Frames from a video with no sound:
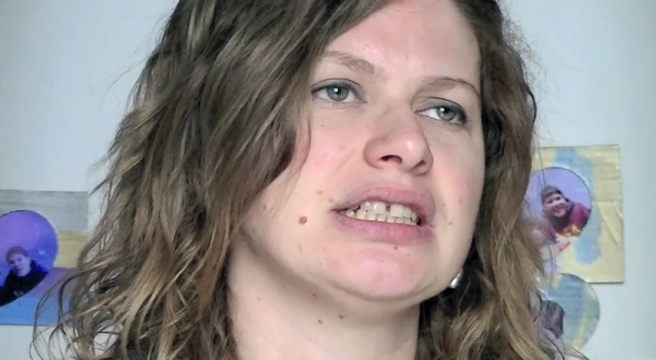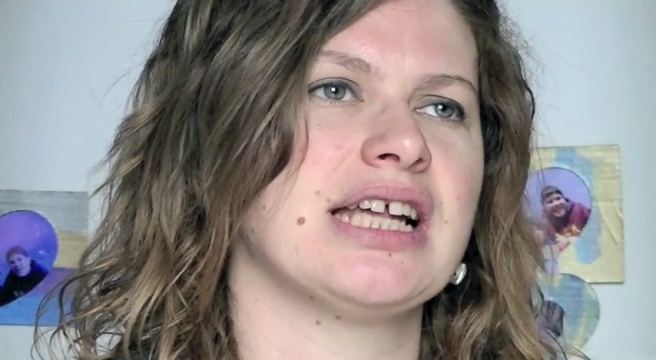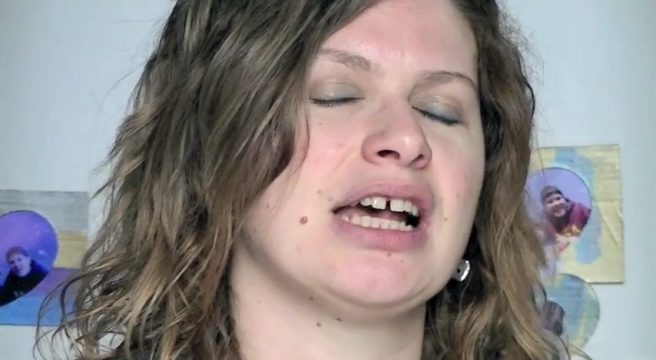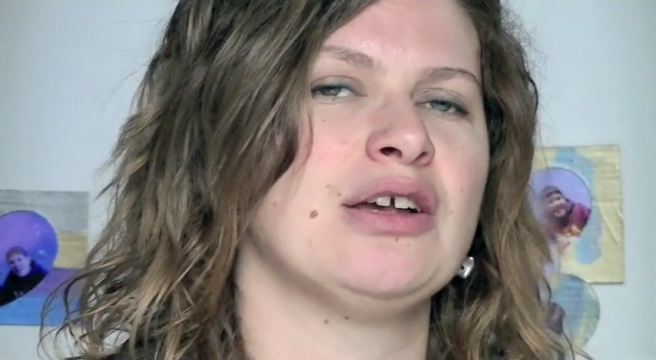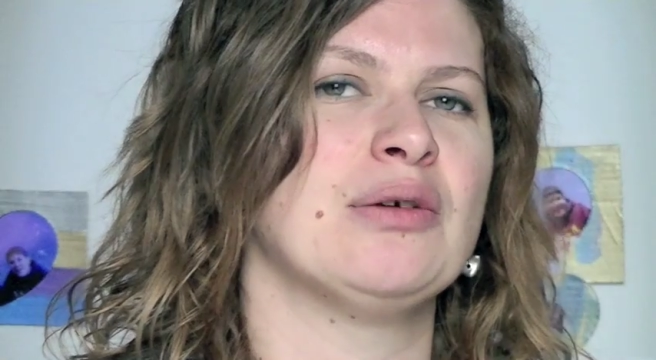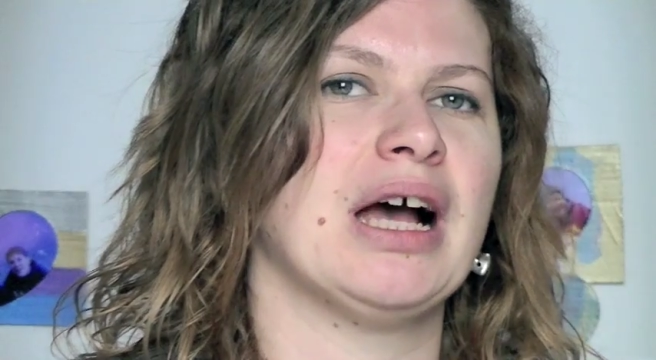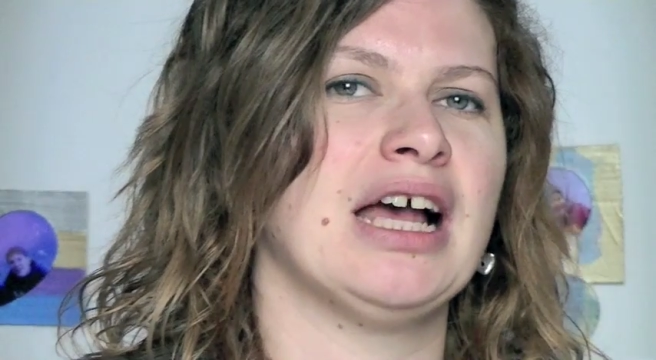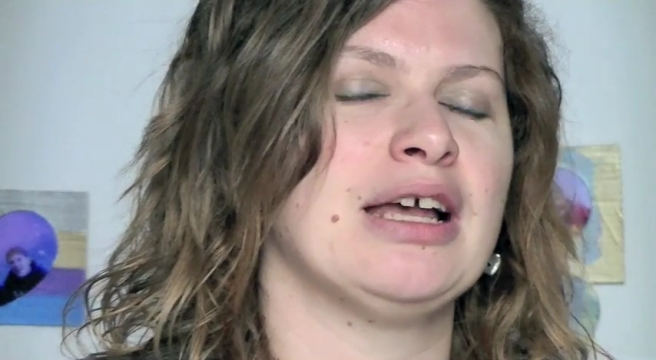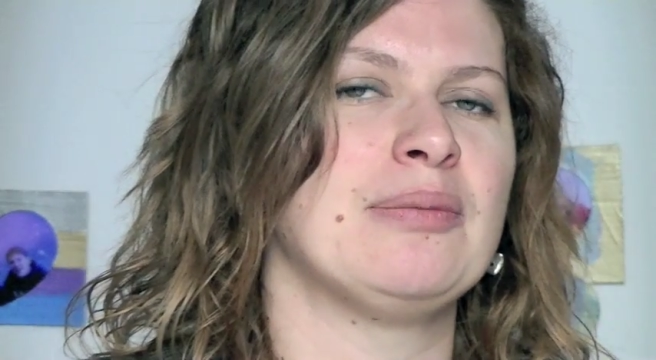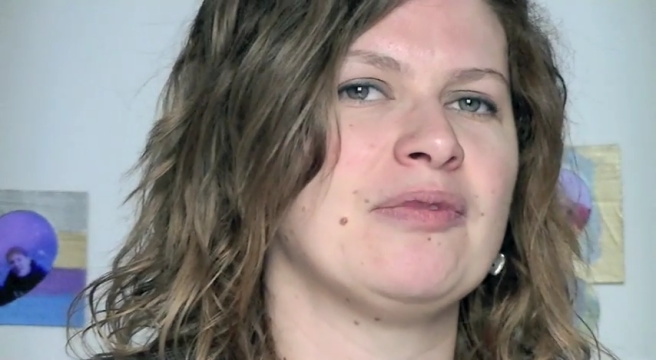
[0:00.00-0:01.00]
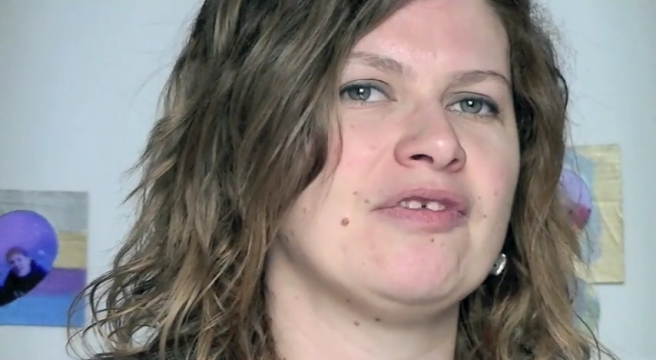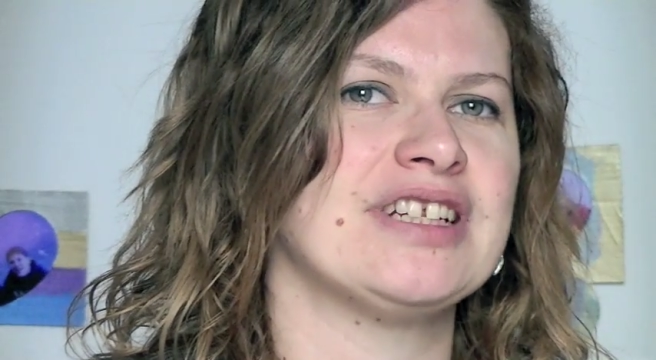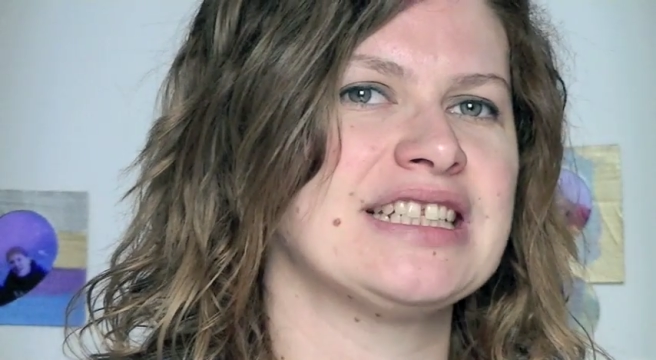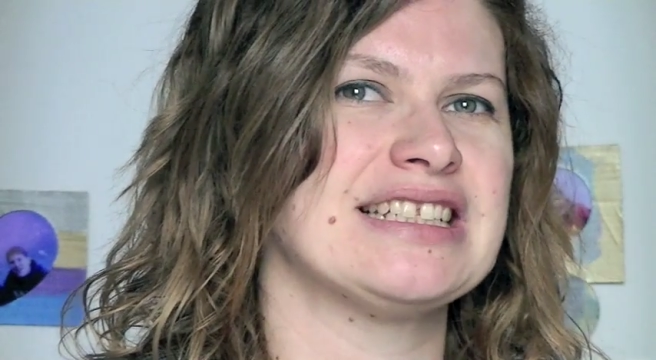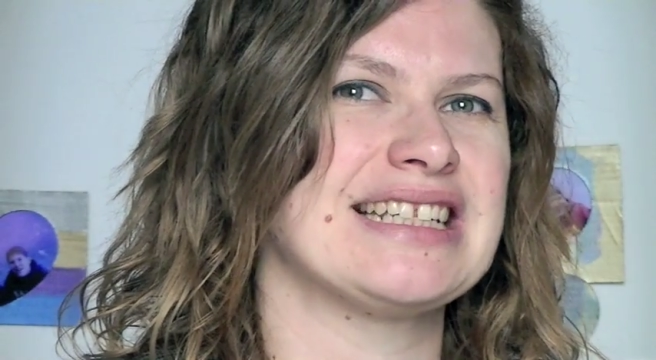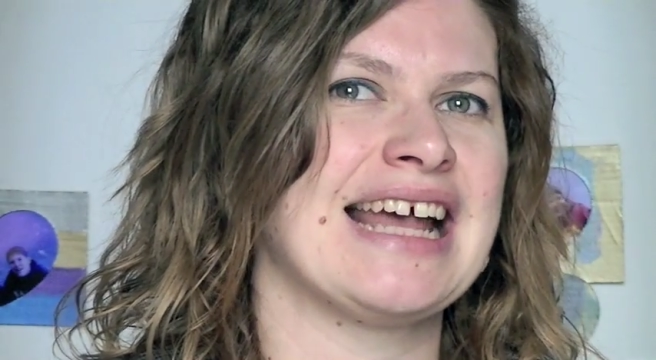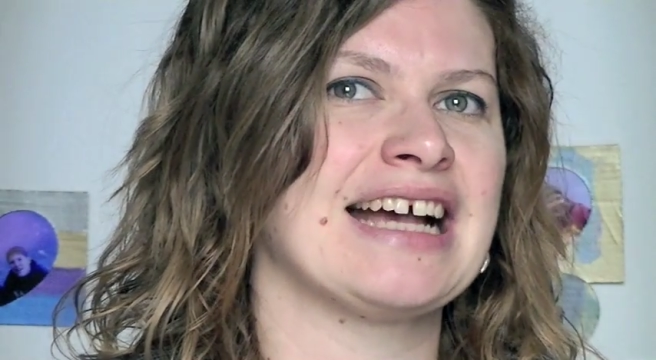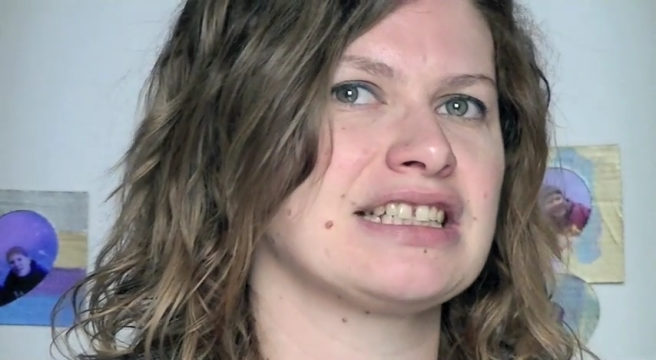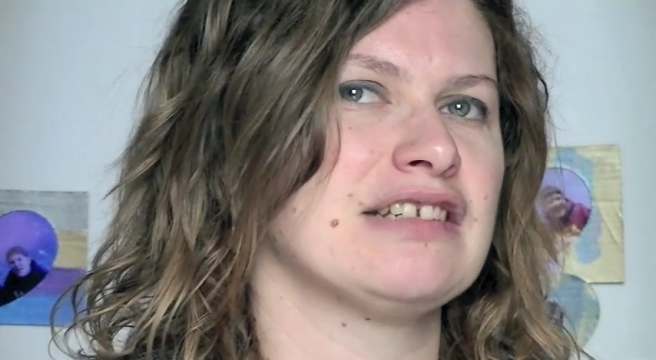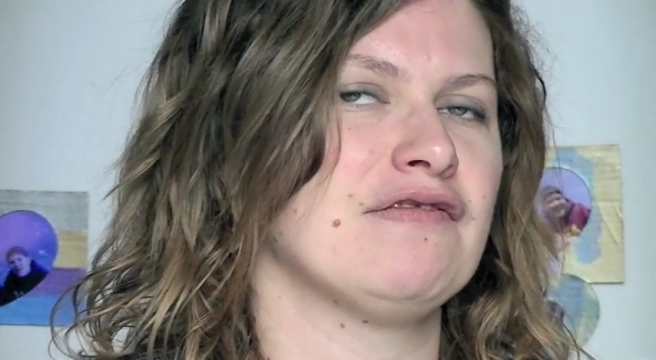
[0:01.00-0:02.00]
So, for instance, an
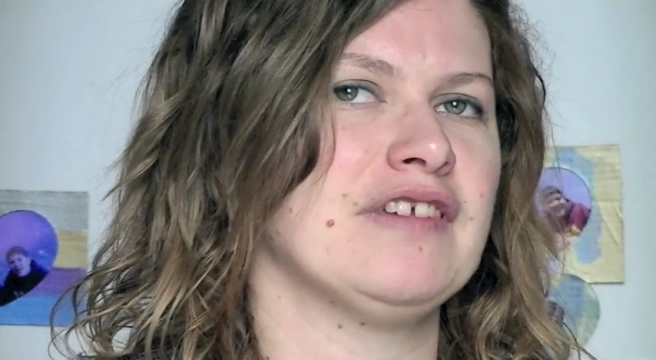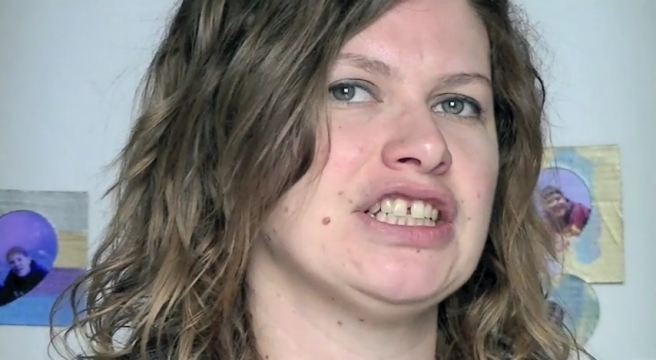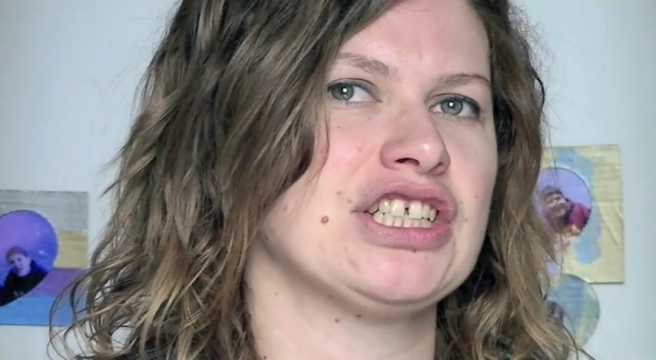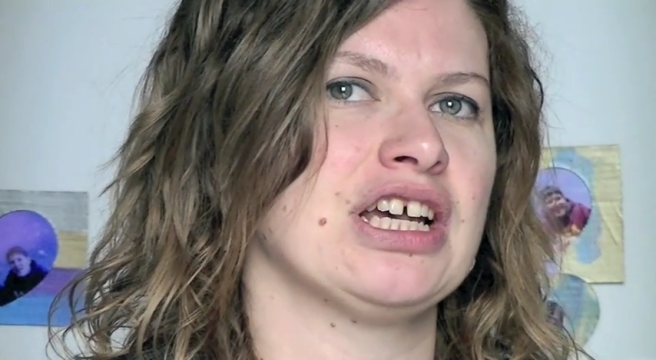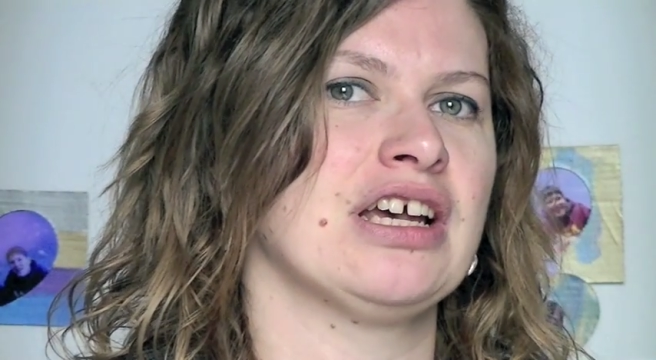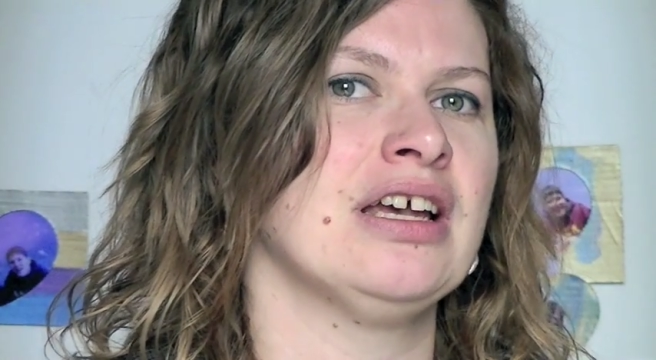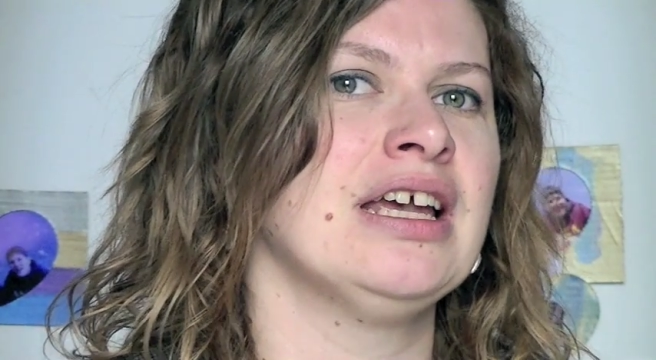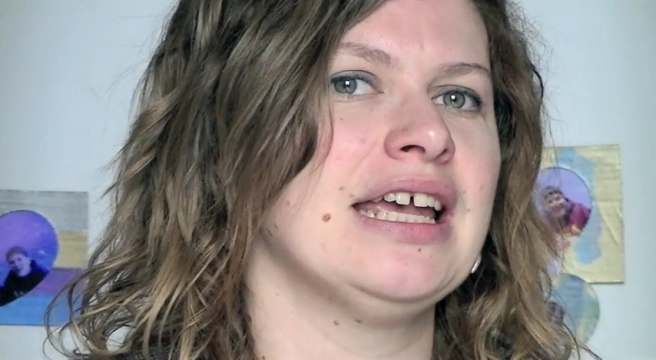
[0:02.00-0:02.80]
accent feature